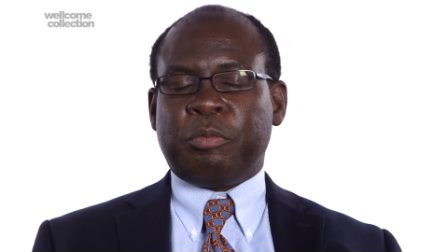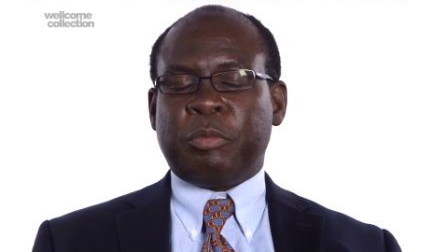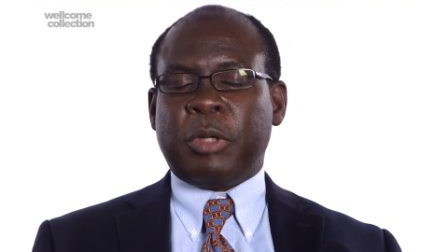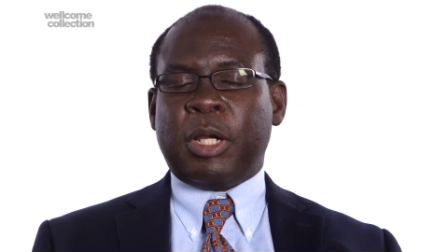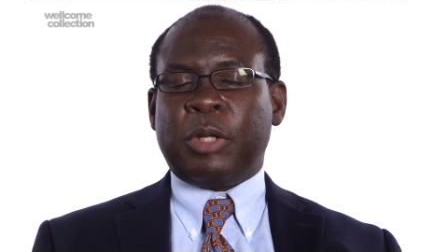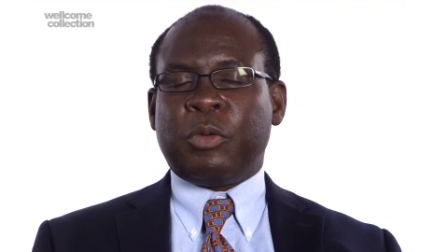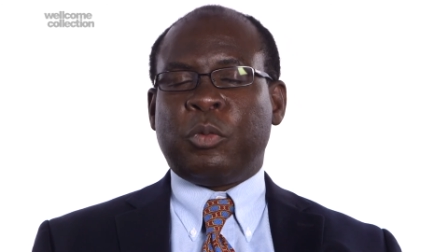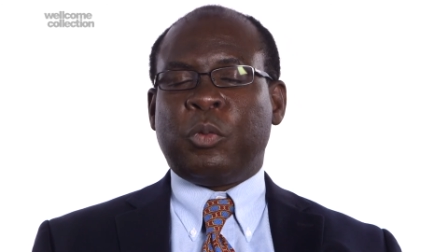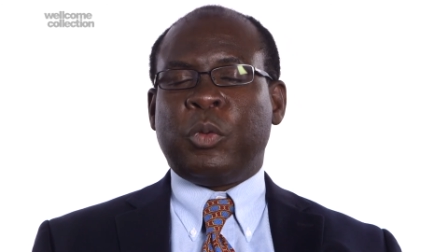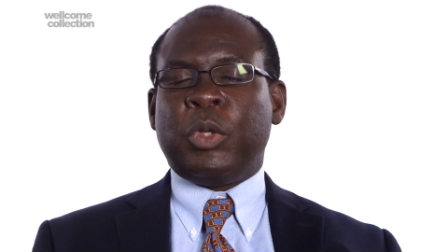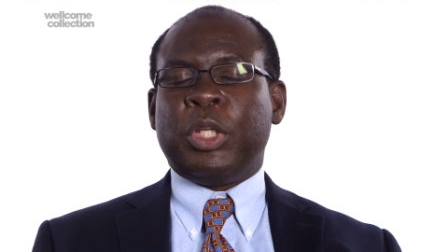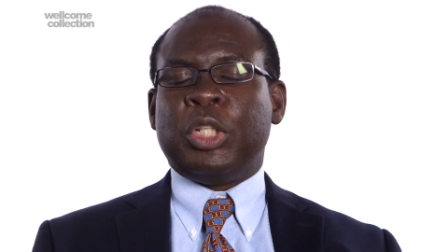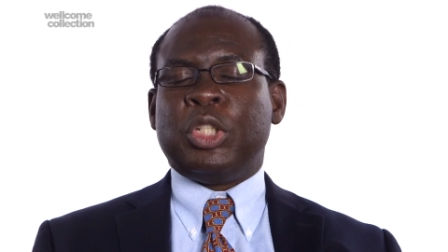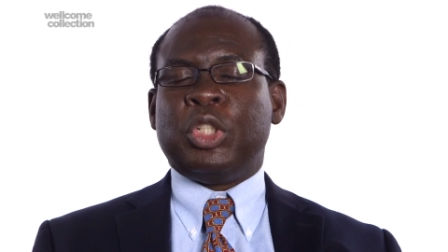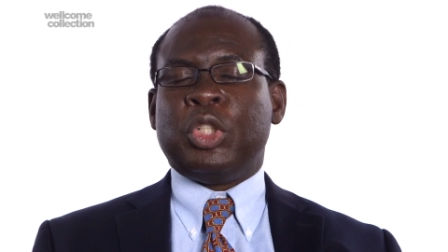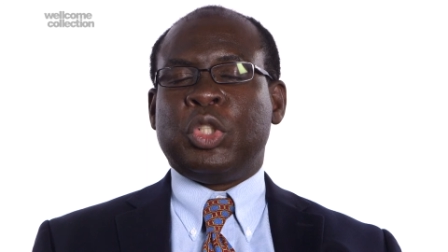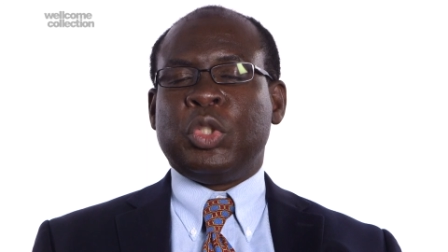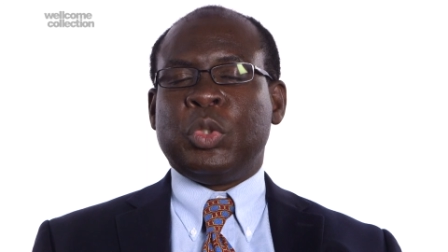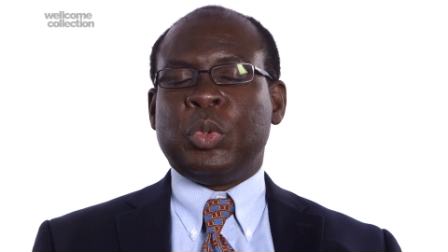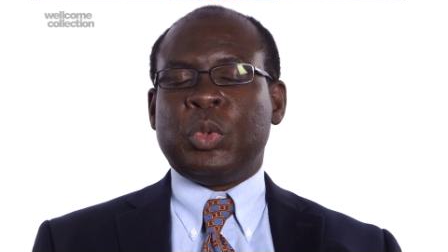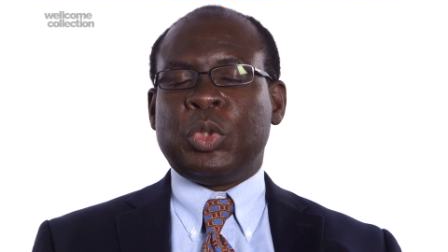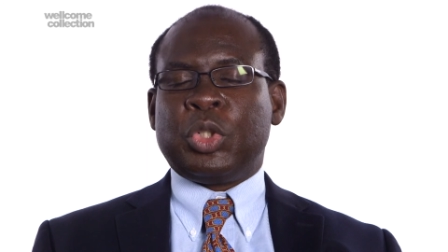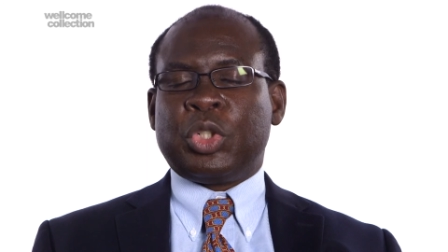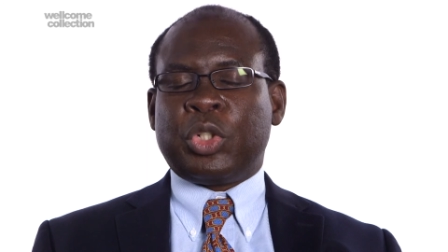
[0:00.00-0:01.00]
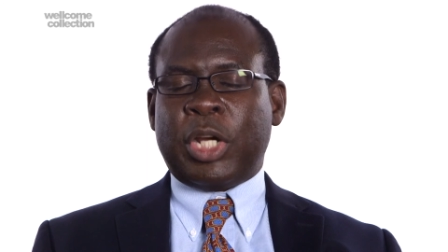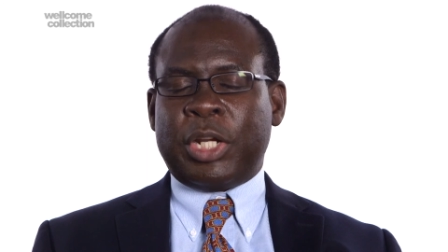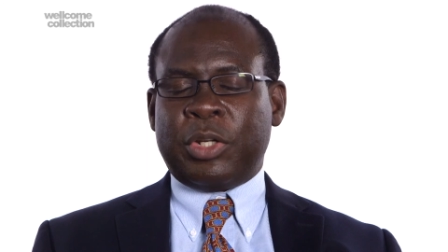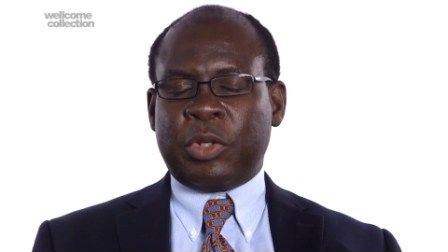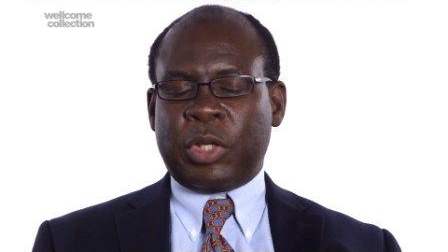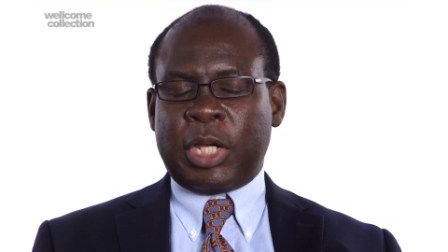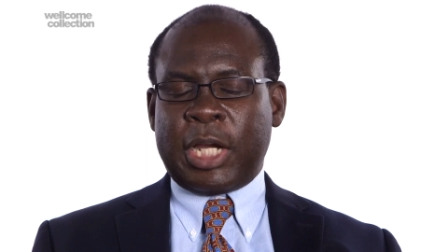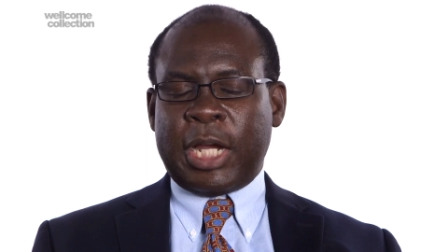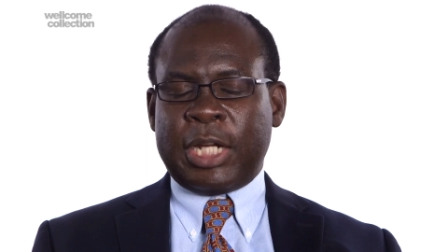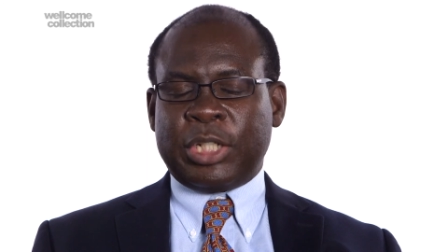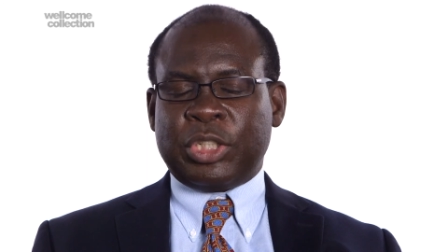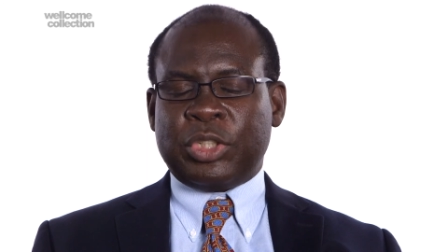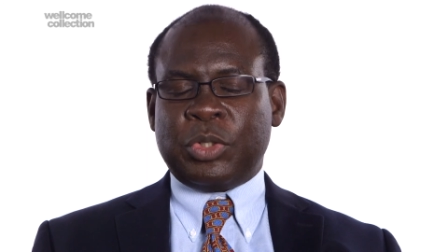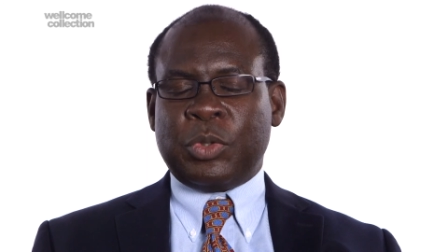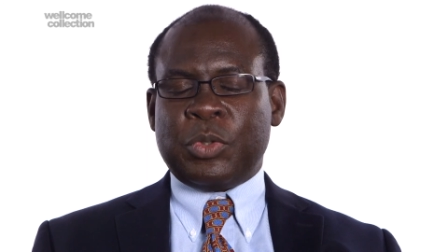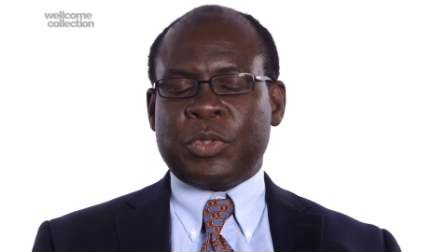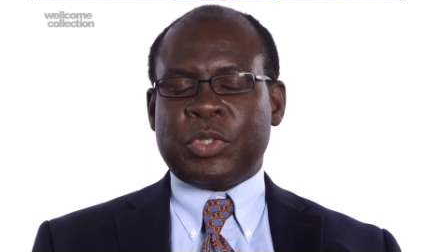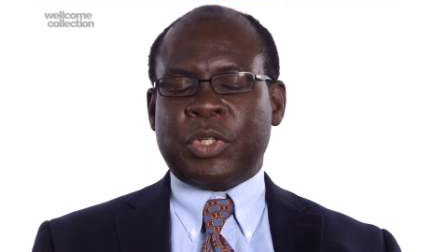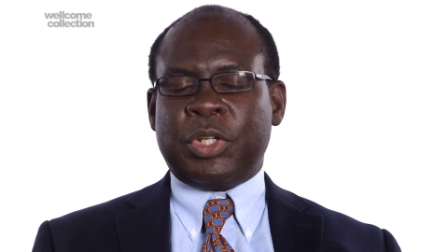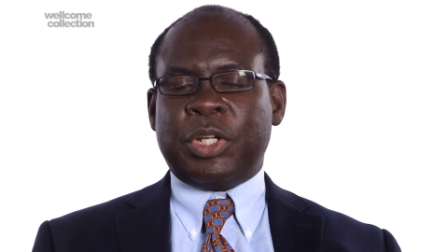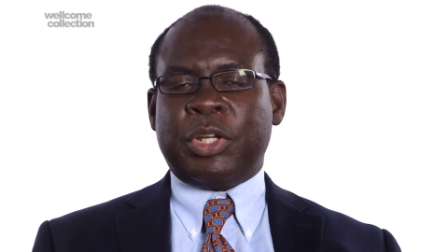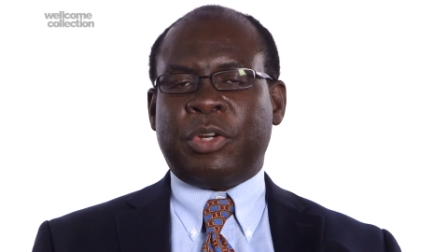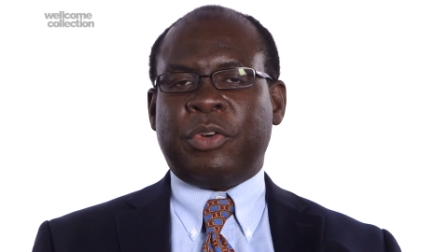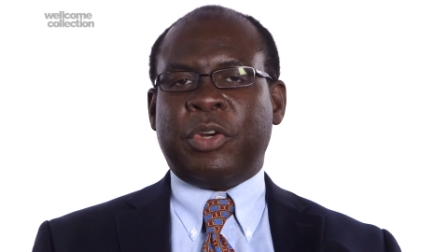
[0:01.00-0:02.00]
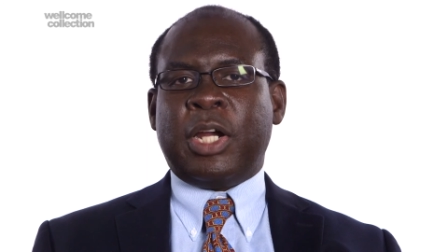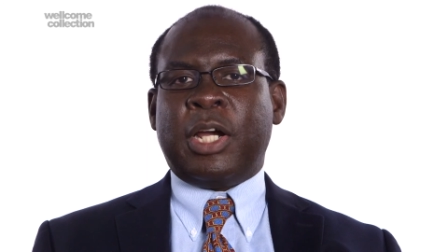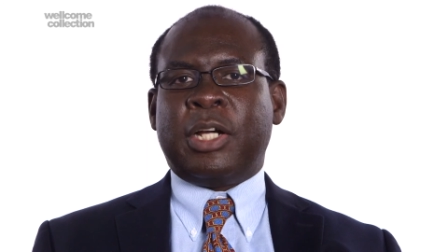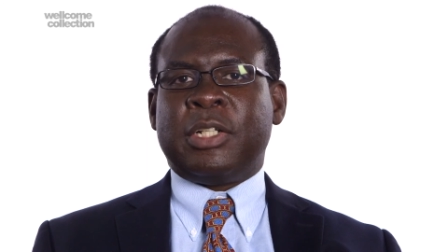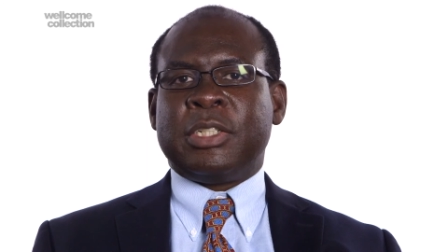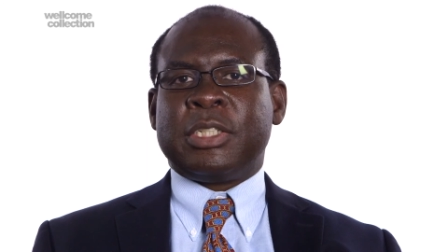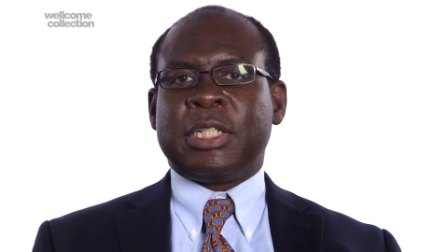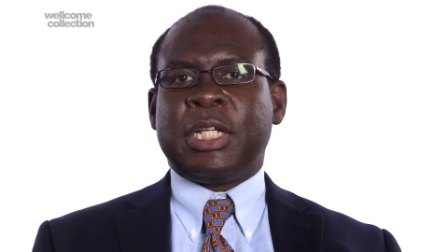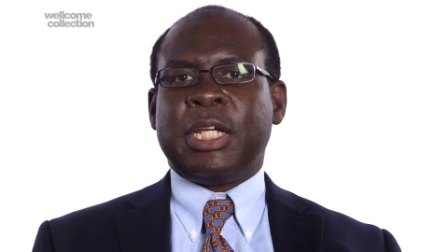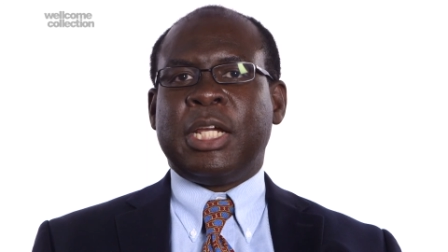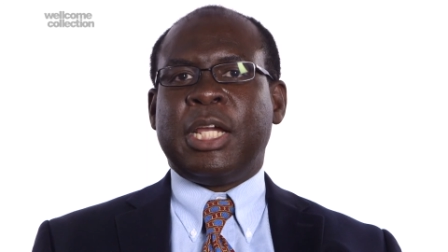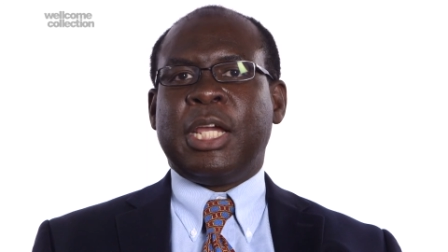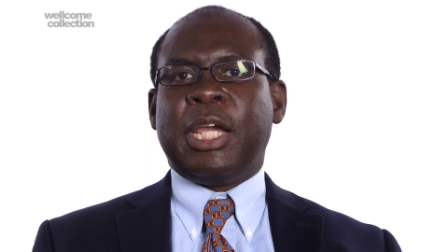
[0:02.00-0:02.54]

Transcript: but we do try to catch those on the ground,